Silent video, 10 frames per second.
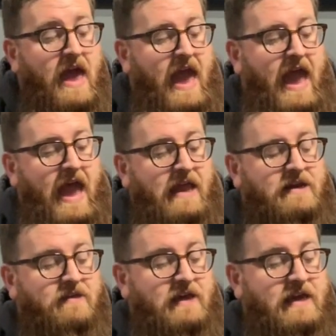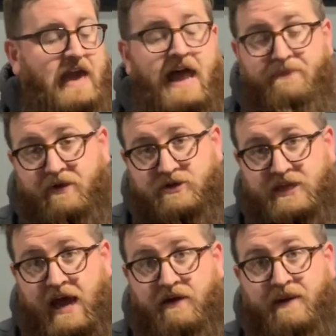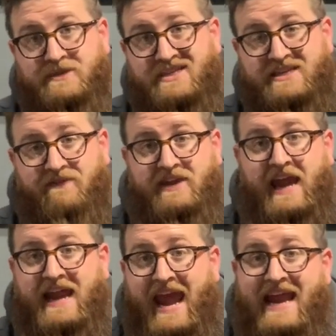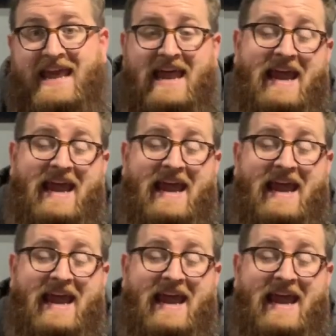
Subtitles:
and the Caterpillar style comes in 78, 80, and